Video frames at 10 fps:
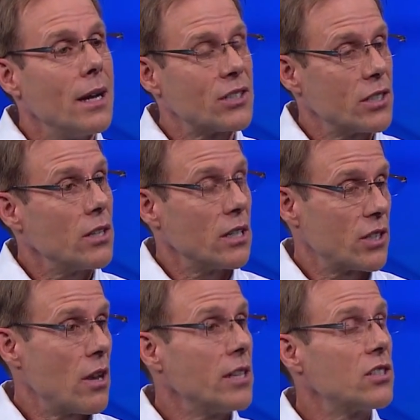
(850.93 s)
it's
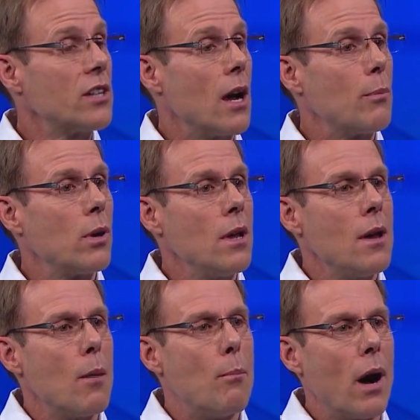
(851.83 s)
a nice step,
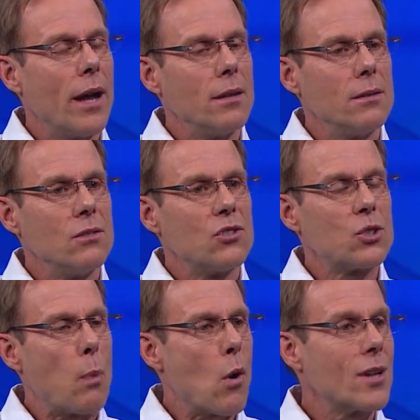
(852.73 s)
but
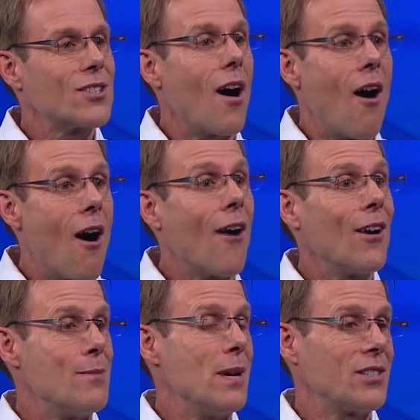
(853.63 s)
sports are
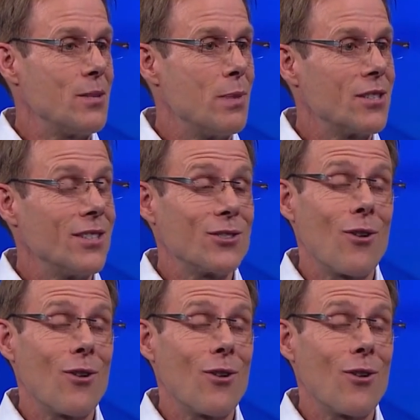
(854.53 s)
a messy business.